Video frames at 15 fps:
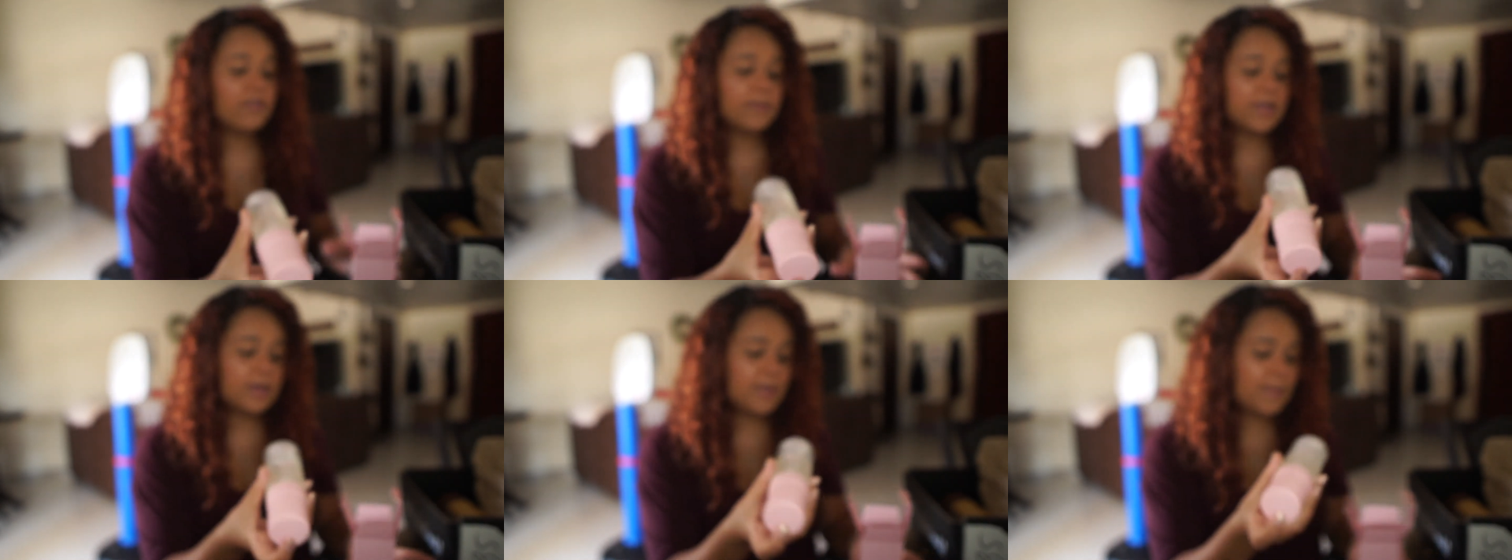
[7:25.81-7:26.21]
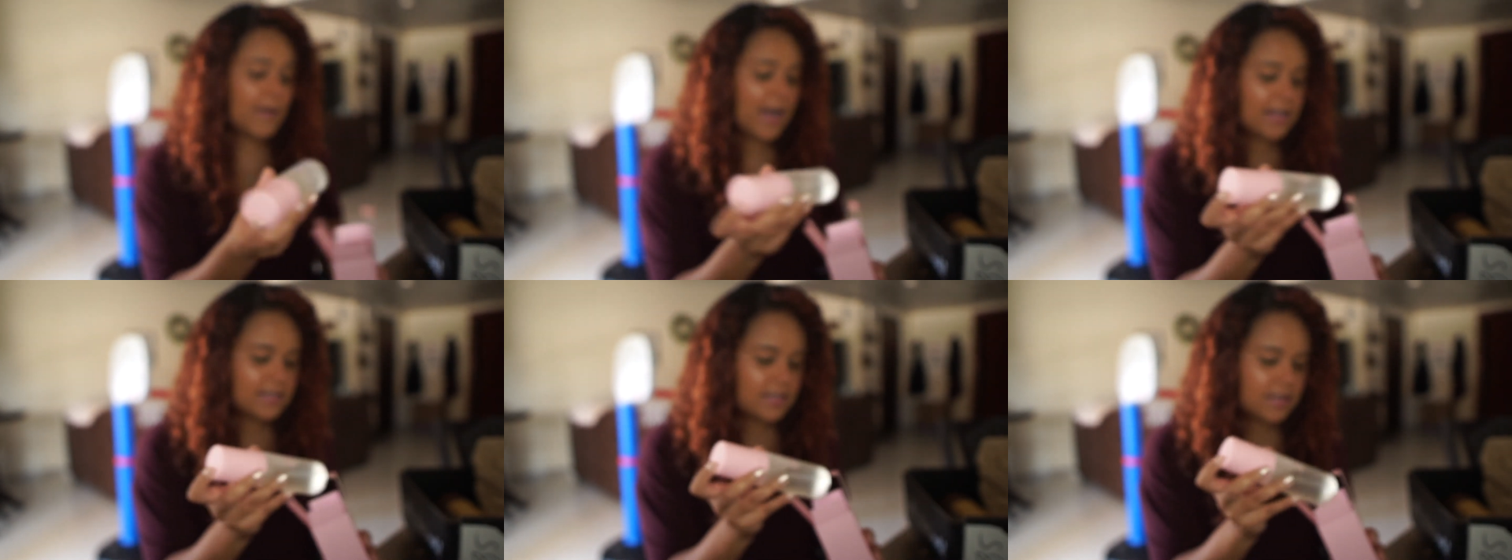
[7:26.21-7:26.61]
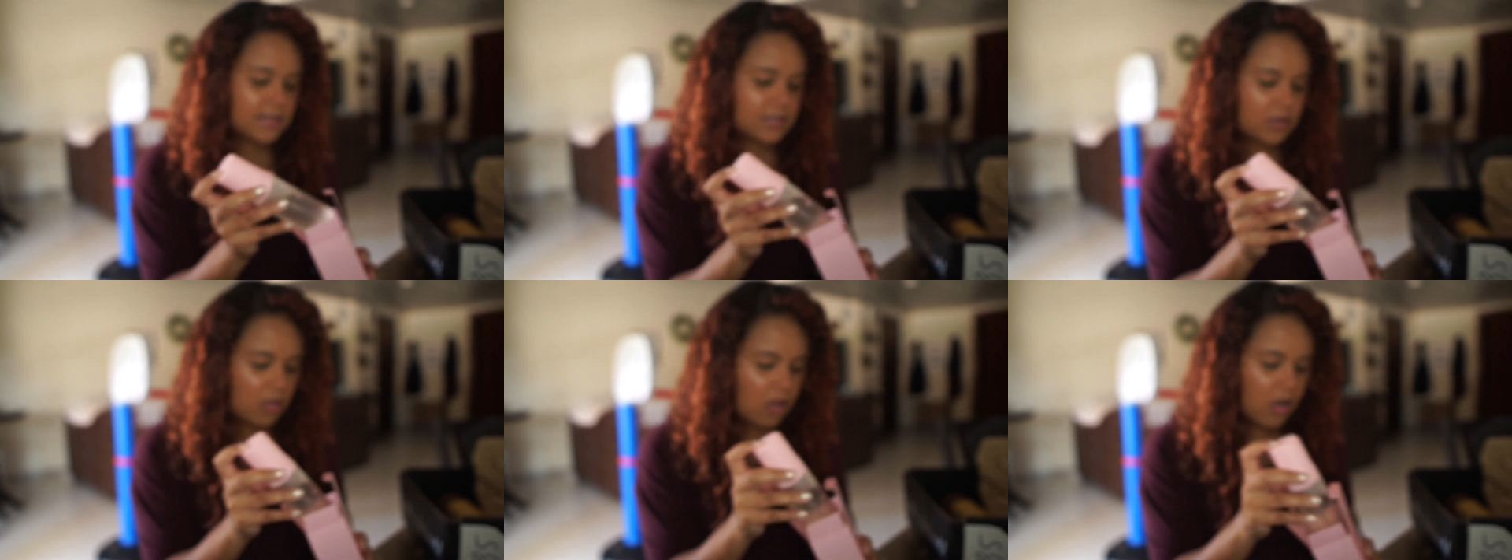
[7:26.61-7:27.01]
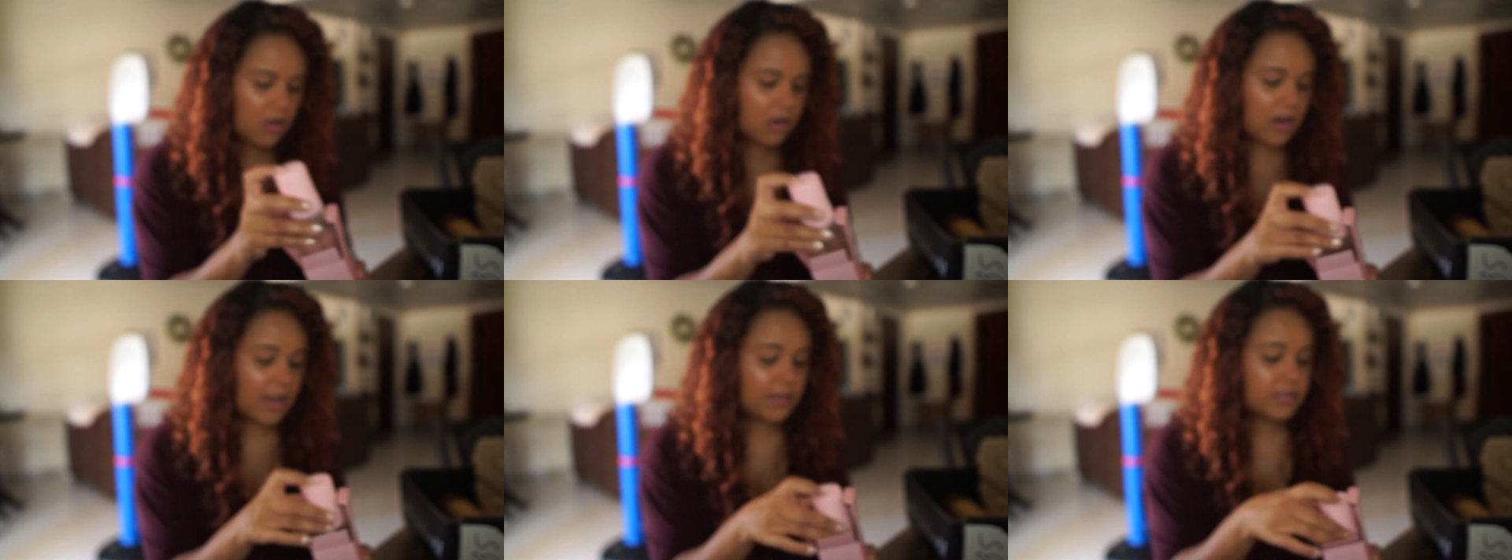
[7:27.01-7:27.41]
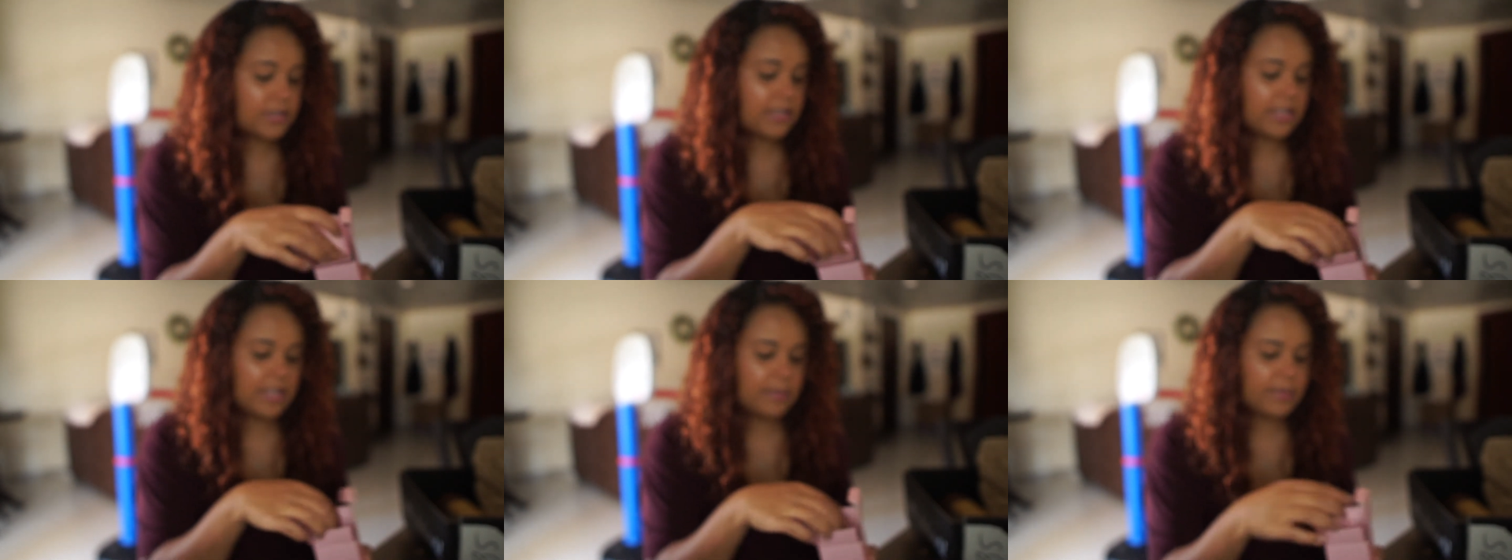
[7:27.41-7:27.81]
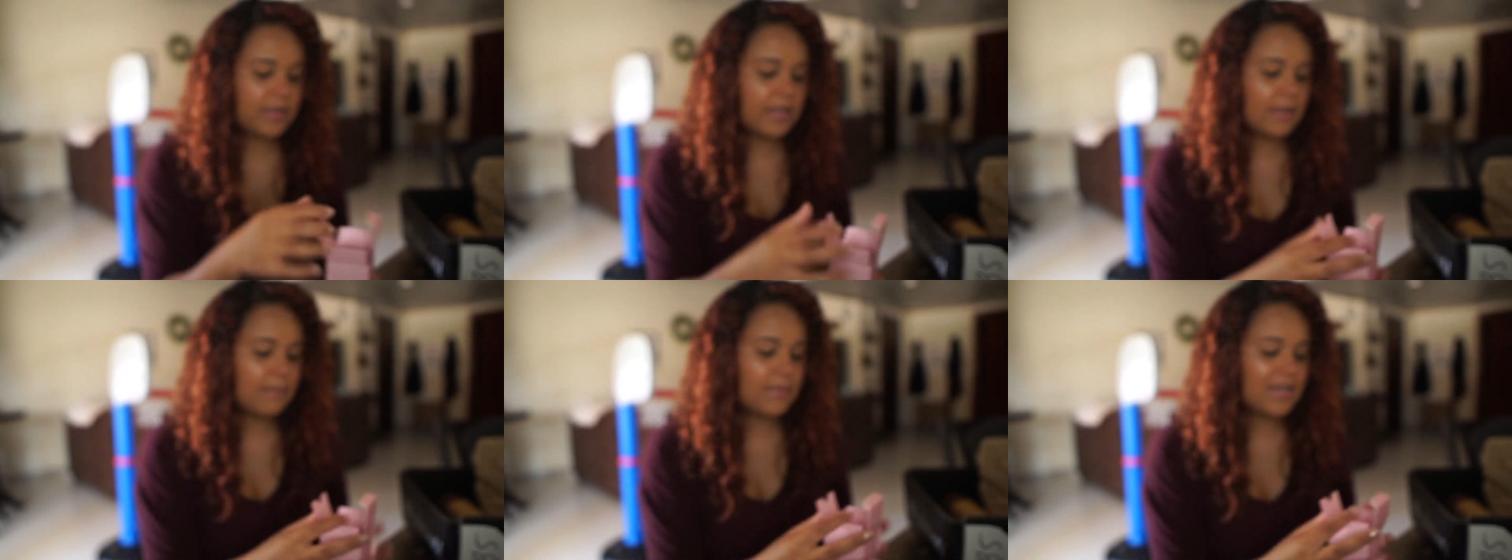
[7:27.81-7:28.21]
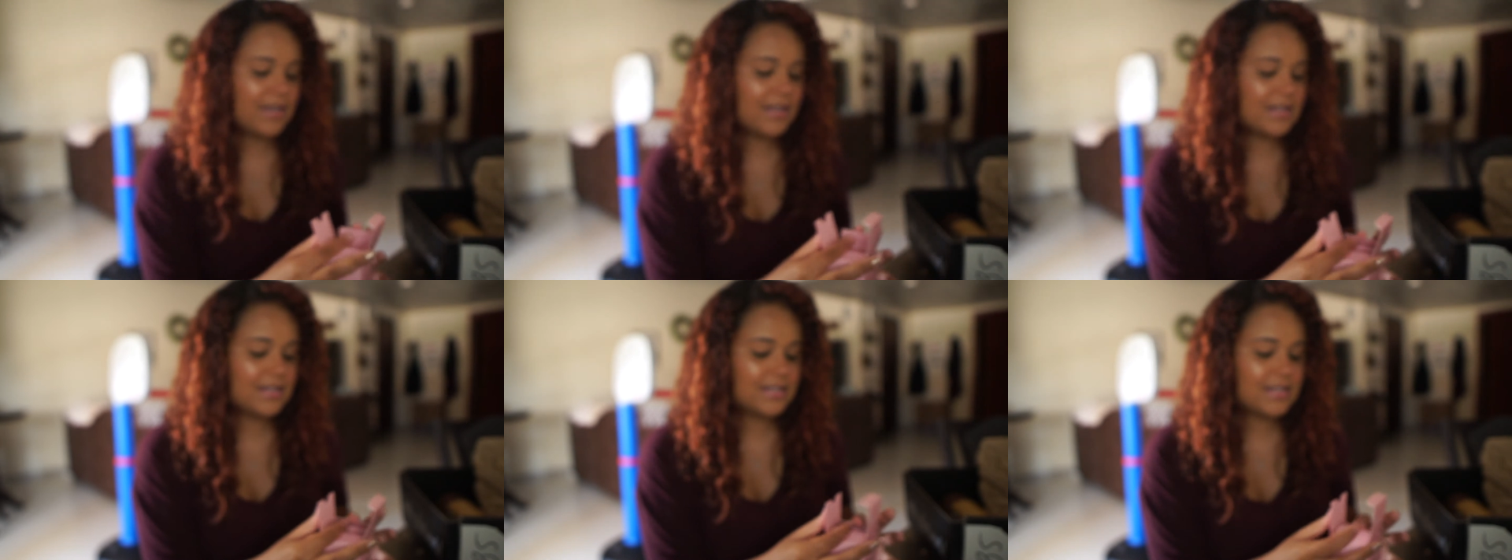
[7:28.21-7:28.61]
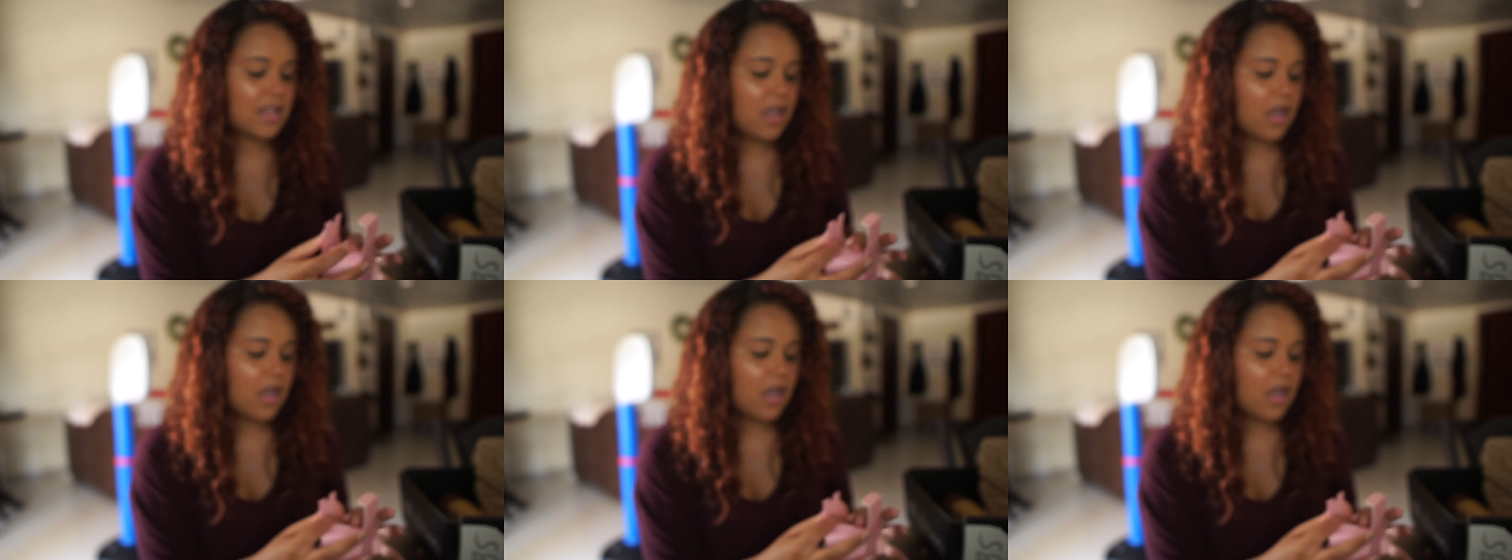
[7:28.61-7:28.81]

I'm gonna be passing this along or actually keeping it, because